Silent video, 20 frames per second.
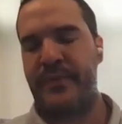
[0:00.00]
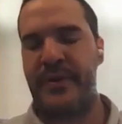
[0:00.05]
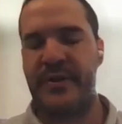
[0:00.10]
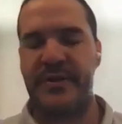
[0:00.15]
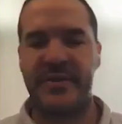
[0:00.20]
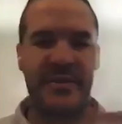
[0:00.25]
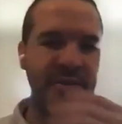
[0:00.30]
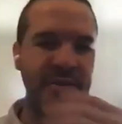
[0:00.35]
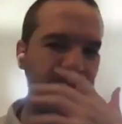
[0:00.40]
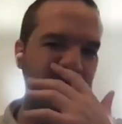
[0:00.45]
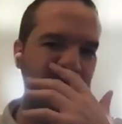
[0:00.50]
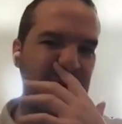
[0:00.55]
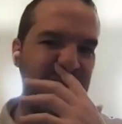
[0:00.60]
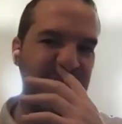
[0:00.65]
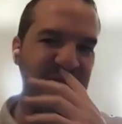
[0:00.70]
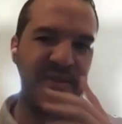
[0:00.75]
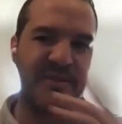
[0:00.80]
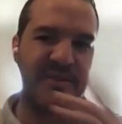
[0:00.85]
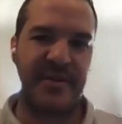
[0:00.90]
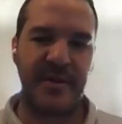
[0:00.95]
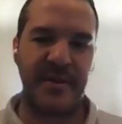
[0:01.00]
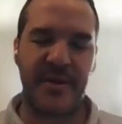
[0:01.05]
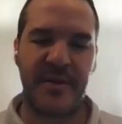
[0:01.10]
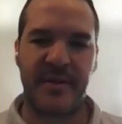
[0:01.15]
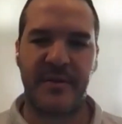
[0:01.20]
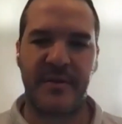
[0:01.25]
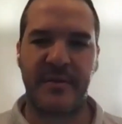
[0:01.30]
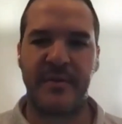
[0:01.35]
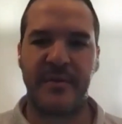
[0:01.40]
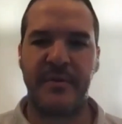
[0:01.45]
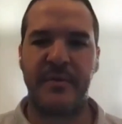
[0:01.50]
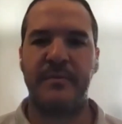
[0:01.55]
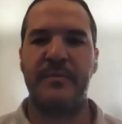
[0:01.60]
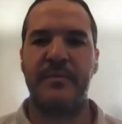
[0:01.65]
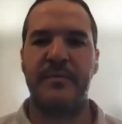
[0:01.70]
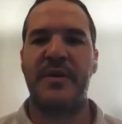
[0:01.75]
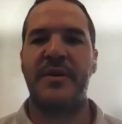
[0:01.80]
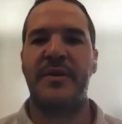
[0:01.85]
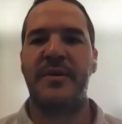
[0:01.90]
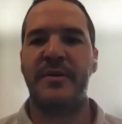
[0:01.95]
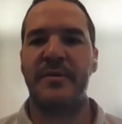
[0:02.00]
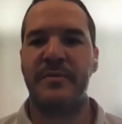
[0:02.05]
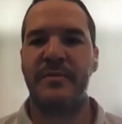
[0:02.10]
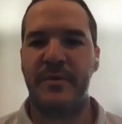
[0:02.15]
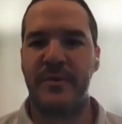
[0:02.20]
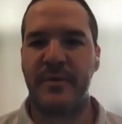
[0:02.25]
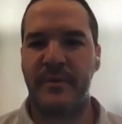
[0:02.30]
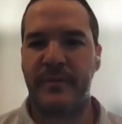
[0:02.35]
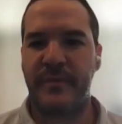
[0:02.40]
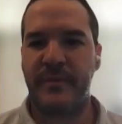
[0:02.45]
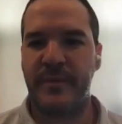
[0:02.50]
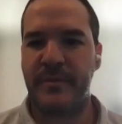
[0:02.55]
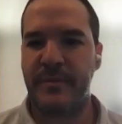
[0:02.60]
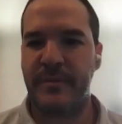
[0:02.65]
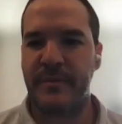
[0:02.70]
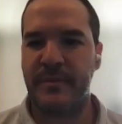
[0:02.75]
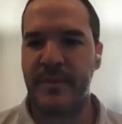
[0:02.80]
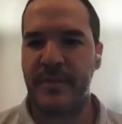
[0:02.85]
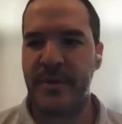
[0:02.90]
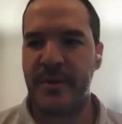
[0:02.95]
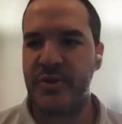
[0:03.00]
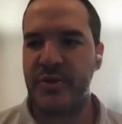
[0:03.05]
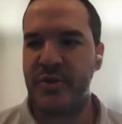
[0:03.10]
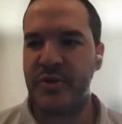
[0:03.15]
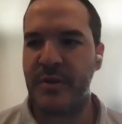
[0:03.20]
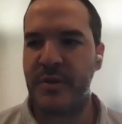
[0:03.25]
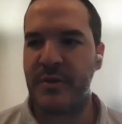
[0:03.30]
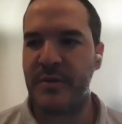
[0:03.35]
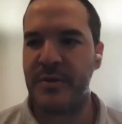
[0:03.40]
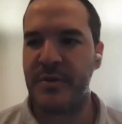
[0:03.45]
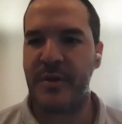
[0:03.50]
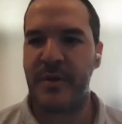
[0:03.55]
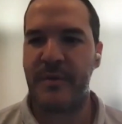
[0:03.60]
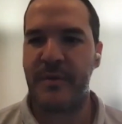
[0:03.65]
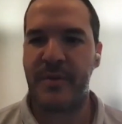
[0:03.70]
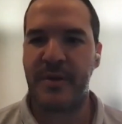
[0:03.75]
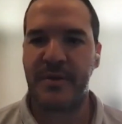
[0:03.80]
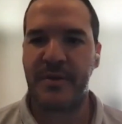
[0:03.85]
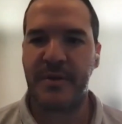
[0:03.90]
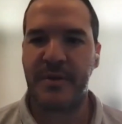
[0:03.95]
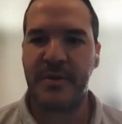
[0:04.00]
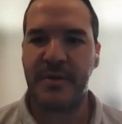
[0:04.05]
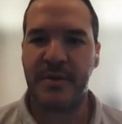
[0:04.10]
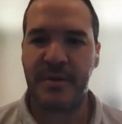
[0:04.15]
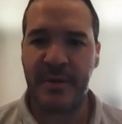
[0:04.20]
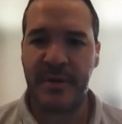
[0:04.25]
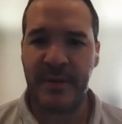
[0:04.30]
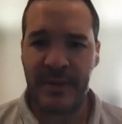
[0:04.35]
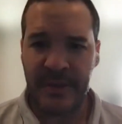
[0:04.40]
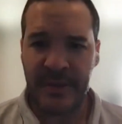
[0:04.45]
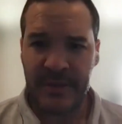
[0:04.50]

pluses and benefits. I think many can learn from each other. I'm not going to